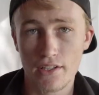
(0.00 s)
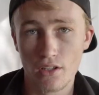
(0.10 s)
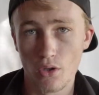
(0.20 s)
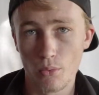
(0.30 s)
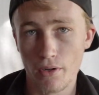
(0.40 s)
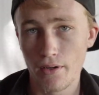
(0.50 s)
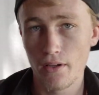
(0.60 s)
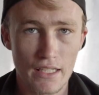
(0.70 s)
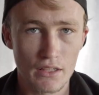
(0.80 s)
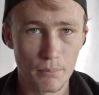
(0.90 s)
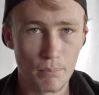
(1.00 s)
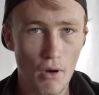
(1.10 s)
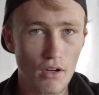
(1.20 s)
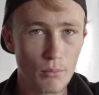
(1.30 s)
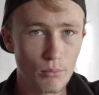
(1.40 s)
yellow one. At the
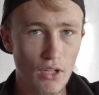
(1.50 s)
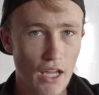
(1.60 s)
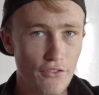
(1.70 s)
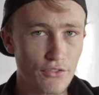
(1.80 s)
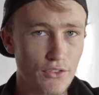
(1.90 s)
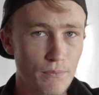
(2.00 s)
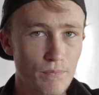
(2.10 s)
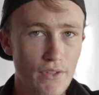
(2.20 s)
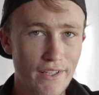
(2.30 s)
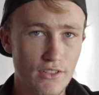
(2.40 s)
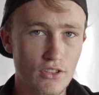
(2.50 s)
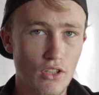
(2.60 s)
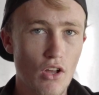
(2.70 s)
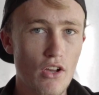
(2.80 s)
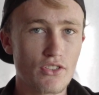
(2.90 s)
bottom left, it's
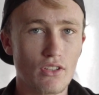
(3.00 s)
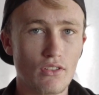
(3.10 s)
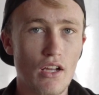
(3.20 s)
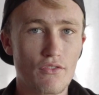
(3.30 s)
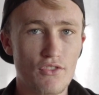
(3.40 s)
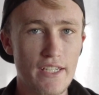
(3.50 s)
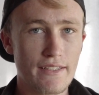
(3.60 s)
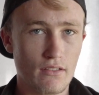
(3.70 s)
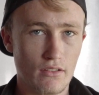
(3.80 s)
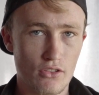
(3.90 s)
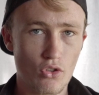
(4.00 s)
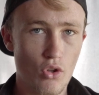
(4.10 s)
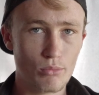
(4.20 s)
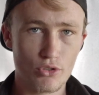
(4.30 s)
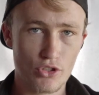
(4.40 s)
lost a lot of detail. It's
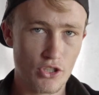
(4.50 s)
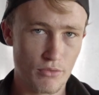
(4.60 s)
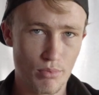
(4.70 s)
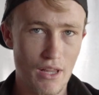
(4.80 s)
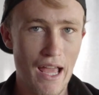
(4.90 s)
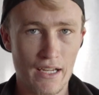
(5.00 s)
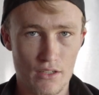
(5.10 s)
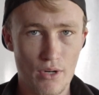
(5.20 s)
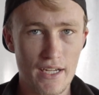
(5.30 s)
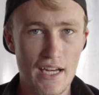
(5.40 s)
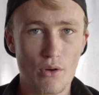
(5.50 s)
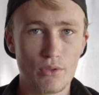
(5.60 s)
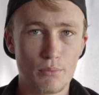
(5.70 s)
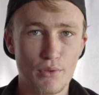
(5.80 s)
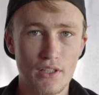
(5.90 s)
almost just black right now
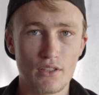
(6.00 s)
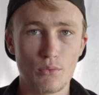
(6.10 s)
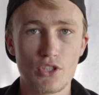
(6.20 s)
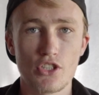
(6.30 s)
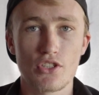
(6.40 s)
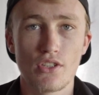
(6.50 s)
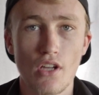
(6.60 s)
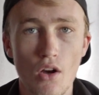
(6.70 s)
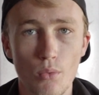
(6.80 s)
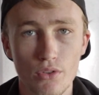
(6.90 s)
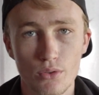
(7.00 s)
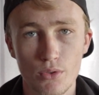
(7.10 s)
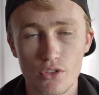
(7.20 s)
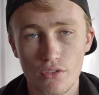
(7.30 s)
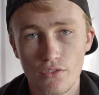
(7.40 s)
on the print, which is not what the
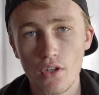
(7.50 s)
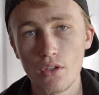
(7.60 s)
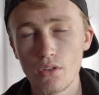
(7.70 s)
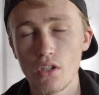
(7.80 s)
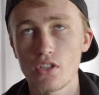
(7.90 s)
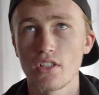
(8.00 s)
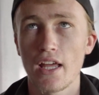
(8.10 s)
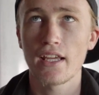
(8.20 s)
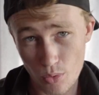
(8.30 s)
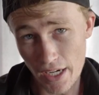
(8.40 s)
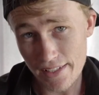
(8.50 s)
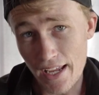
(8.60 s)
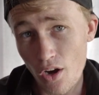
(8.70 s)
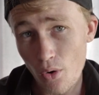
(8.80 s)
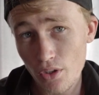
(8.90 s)
original photo looks like. Right
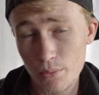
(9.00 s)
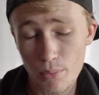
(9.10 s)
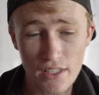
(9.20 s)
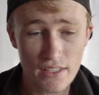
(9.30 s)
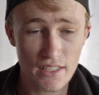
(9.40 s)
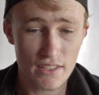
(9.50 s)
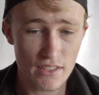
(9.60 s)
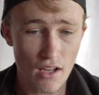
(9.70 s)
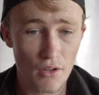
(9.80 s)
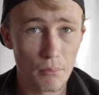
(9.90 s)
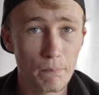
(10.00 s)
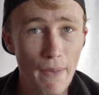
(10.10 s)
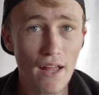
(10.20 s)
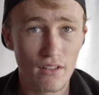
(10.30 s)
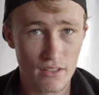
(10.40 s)
now on the print, it's
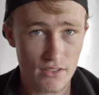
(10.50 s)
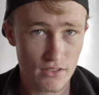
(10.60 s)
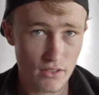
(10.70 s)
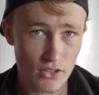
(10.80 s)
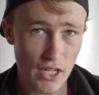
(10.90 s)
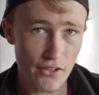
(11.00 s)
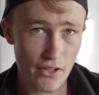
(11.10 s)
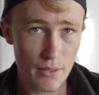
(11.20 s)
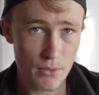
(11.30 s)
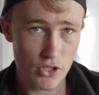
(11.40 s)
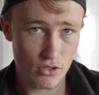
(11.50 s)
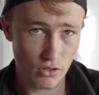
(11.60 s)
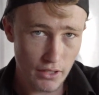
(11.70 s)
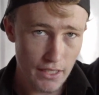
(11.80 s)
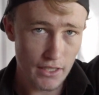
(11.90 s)
unbalanced. The entire image is
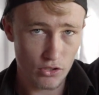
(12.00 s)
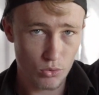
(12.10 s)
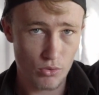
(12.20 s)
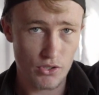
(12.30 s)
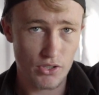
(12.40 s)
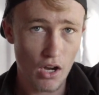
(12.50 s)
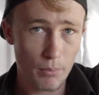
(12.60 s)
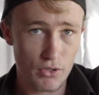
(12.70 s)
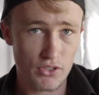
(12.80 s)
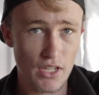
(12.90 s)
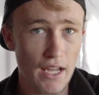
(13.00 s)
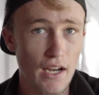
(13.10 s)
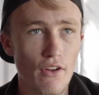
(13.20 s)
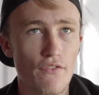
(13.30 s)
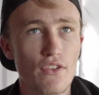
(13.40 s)
leaning towards the upper
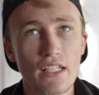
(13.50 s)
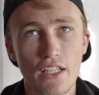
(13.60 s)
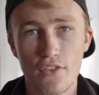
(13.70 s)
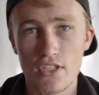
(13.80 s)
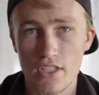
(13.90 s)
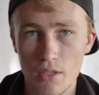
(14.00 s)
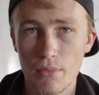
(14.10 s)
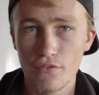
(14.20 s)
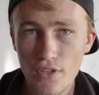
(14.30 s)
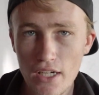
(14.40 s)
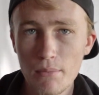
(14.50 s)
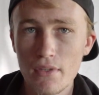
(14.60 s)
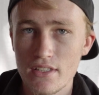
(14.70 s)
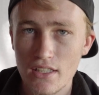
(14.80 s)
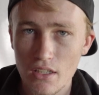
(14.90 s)
side. I feel like if it's gonna be framed
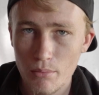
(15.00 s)
and it's gonna